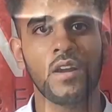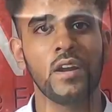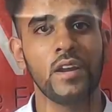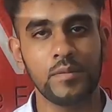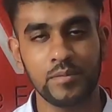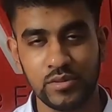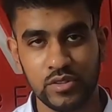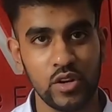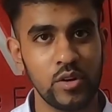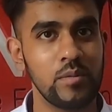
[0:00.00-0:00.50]

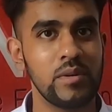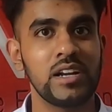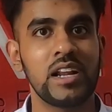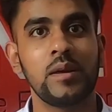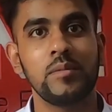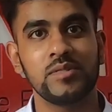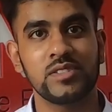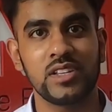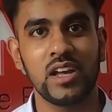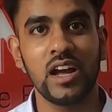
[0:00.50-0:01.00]
Alright, so my
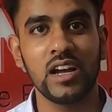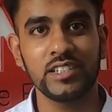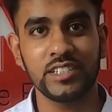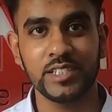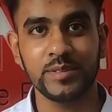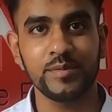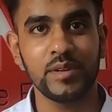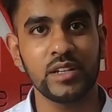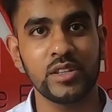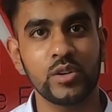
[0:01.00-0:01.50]
name is Sahan
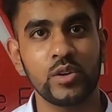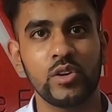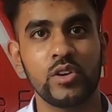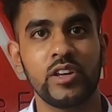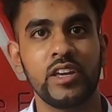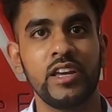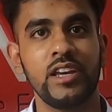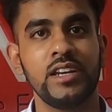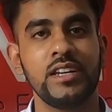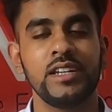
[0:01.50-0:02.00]

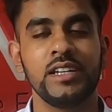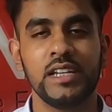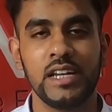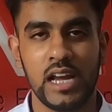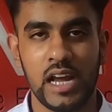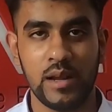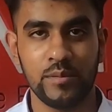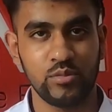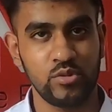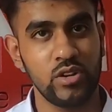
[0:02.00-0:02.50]
Dikmadugodage.
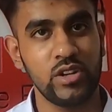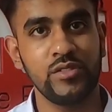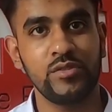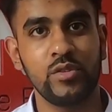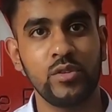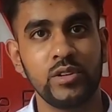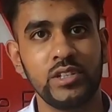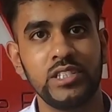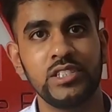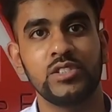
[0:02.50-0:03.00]
I'm
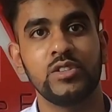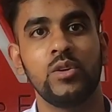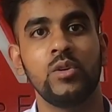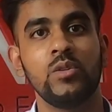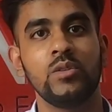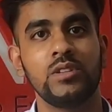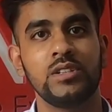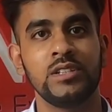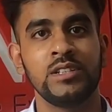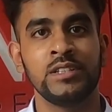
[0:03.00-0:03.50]
24 years
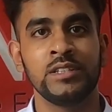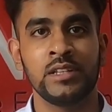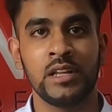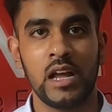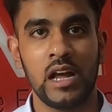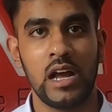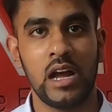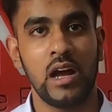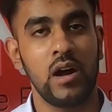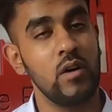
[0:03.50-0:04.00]
old.
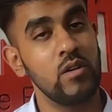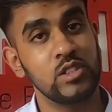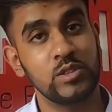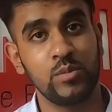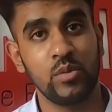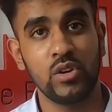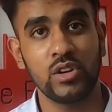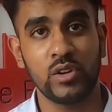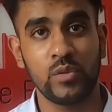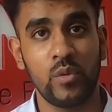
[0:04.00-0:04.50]
I was
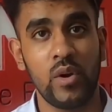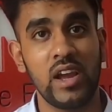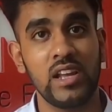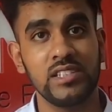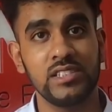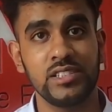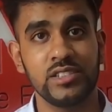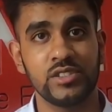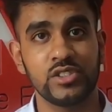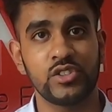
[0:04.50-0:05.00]
born and
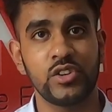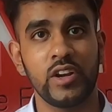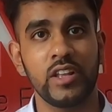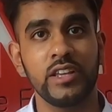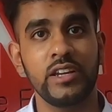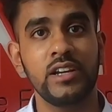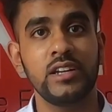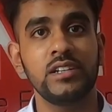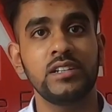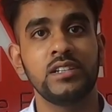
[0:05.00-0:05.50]
raised in
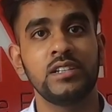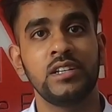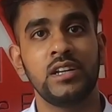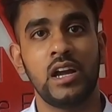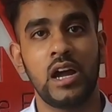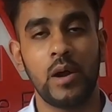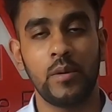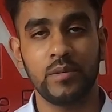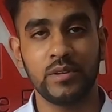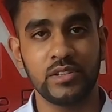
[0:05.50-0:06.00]
Australia.
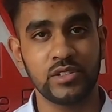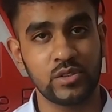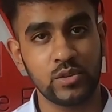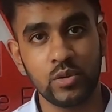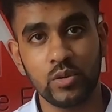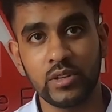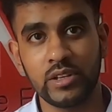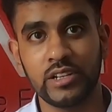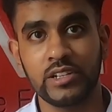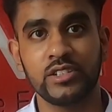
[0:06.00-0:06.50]
I went to
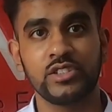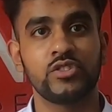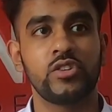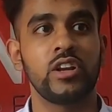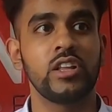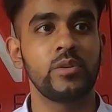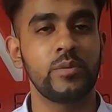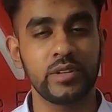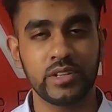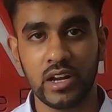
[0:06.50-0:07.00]
schooling in
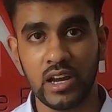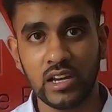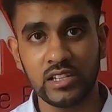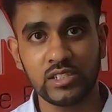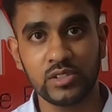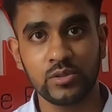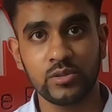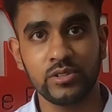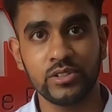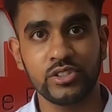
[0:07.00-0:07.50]
Australia, went to high
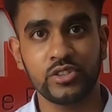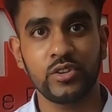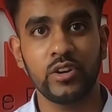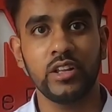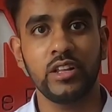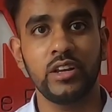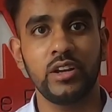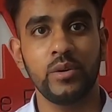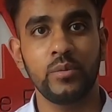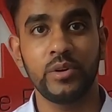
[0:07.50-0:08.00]
school in
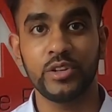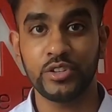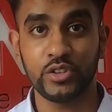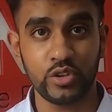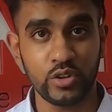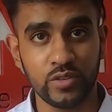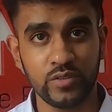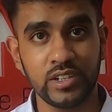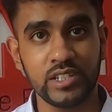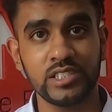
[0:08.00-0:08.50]
Australia, went to
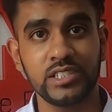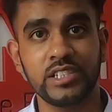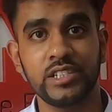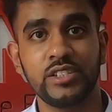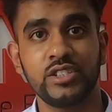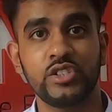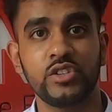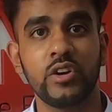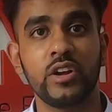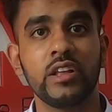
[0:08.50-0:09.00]
university
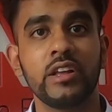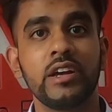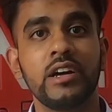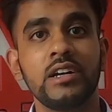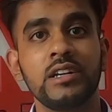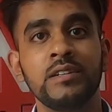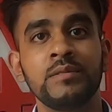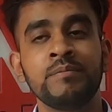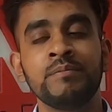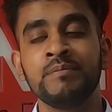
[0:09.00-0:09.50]
in
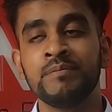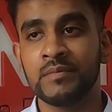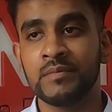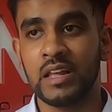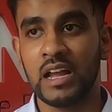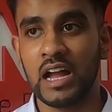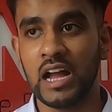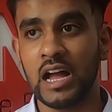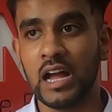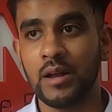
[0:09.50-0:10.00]
Australia.
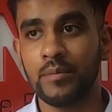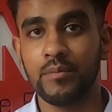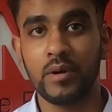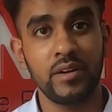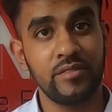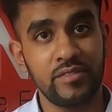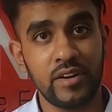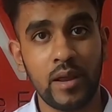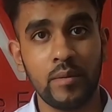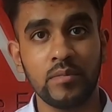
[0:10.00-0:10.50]

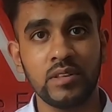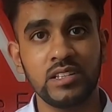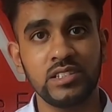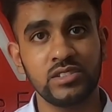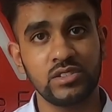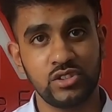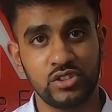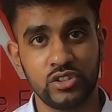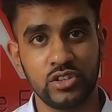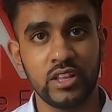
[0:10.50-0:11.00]
My family
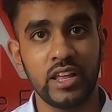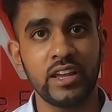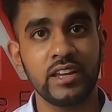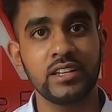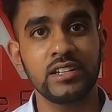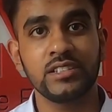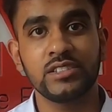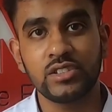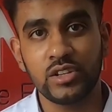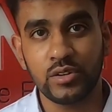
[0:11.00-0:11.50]
is Sri
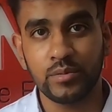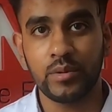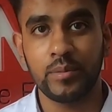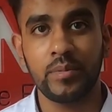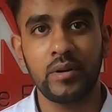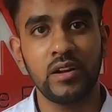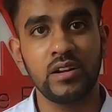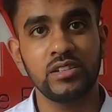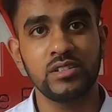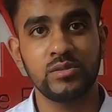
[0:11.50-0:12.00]
Lankan, so my
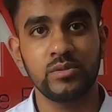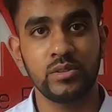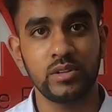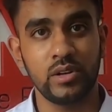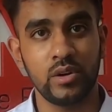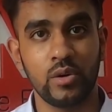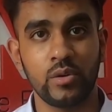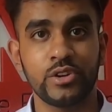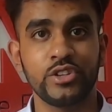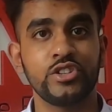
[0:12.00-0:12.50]
parents
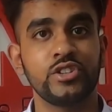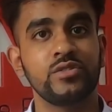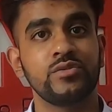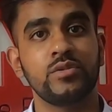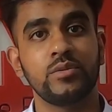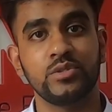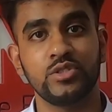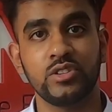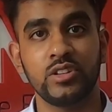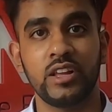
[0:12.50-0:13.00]
were originally
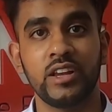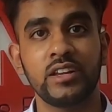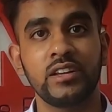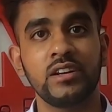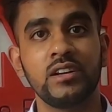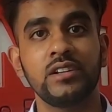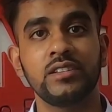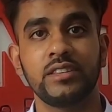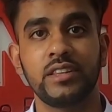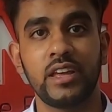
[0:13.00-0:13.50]
from Sri
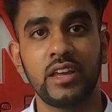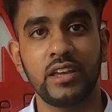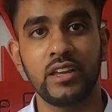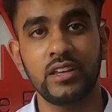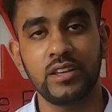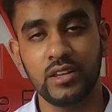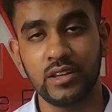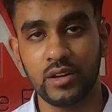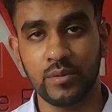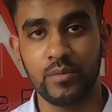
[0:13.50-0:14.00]
Lanka.
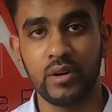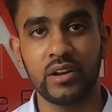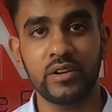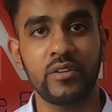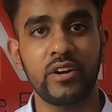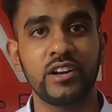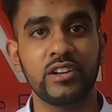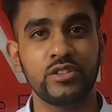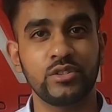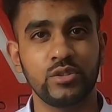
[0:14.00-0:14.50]
They
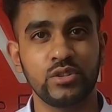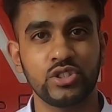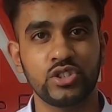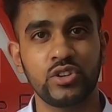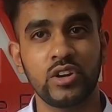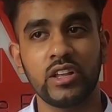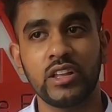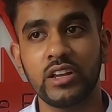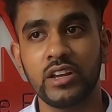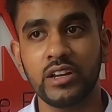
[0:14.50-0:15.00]
migrated to
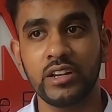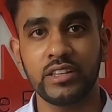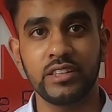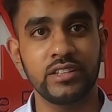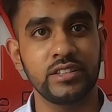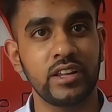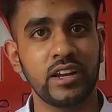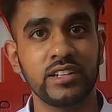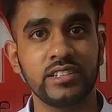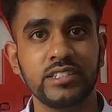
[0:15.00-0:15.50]
Australia in
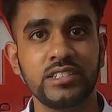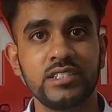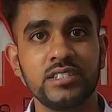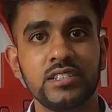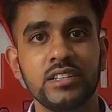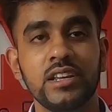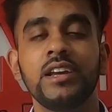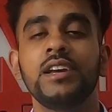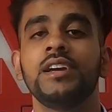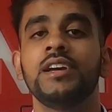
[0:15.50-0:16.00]
the
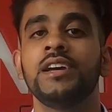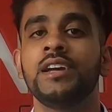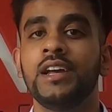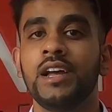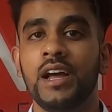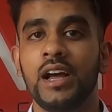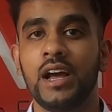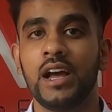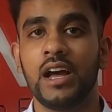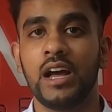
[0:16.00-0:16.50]
90s.
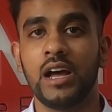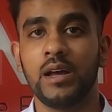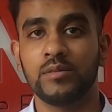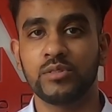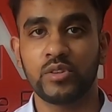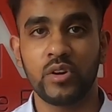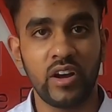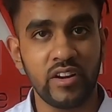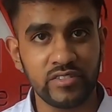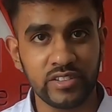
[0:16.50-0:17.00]

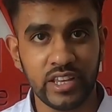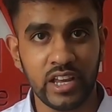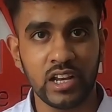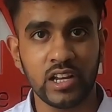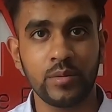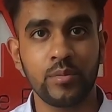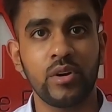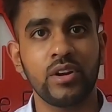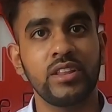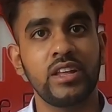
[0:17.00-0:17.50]
So I have a
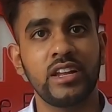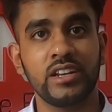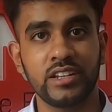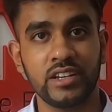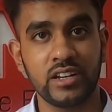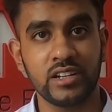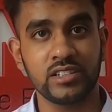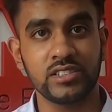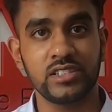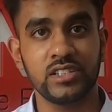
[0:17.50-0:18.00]
younger brother and a
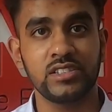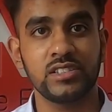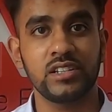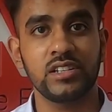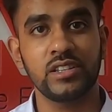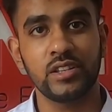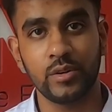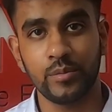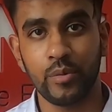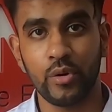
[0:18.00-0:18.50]
younger
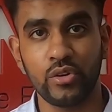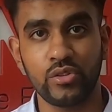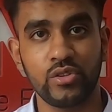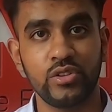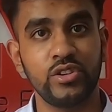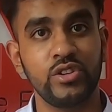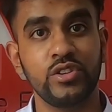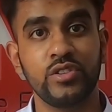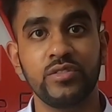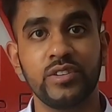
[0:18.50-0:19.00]
sister. They're both
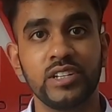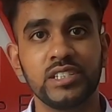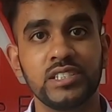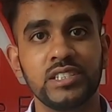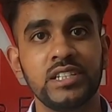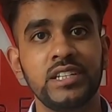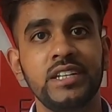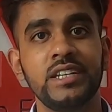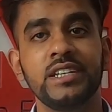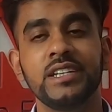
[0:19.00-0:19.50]
in
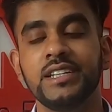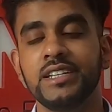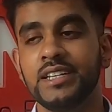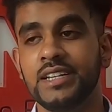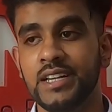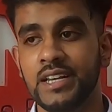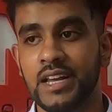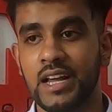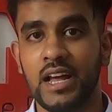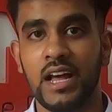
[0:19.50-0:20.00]
university.
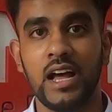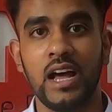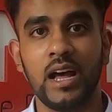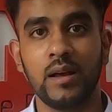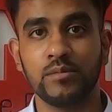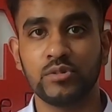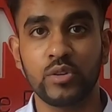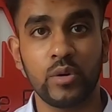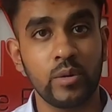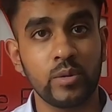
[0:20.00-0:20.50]

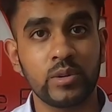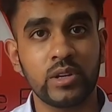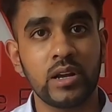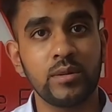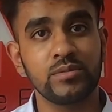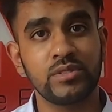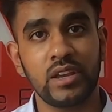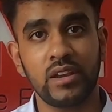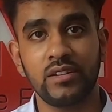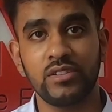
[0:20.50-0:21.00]
So I would
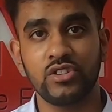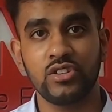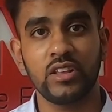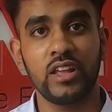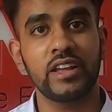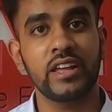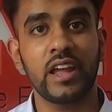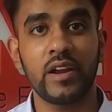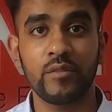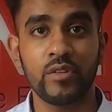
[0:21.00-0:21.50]
come to Sri
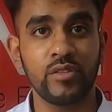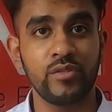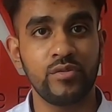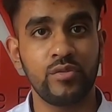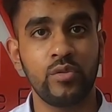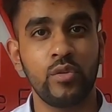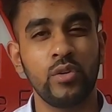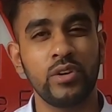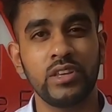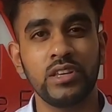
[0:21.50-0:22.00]
Lanka every
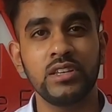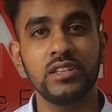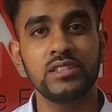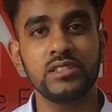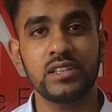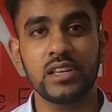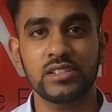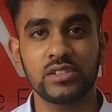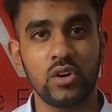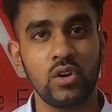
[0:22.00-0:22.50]
4
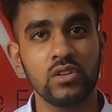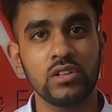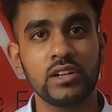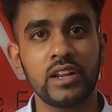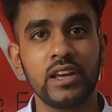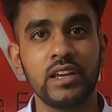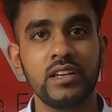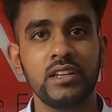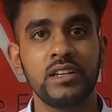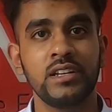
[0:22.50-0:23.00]
years as a
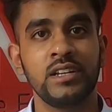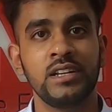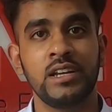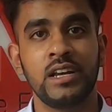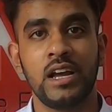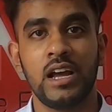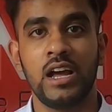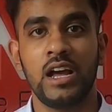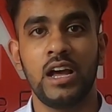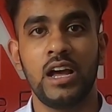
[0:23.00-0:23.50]
holiday,
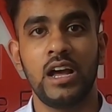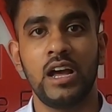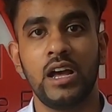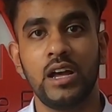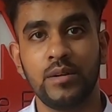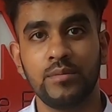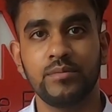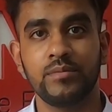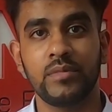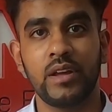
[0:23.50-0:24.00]

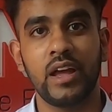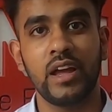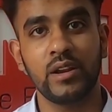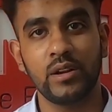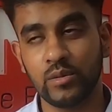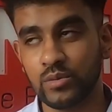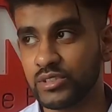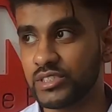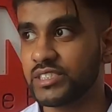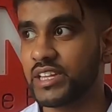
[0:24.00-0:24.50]

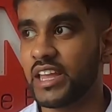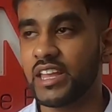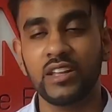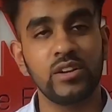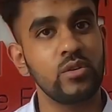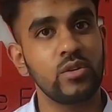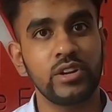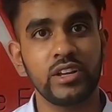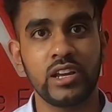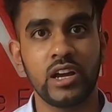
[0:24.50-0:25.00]
and I would stay
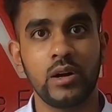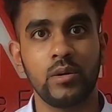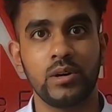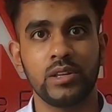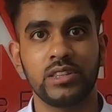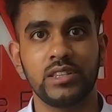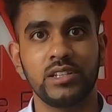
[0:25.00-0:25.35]
in Kodigawa.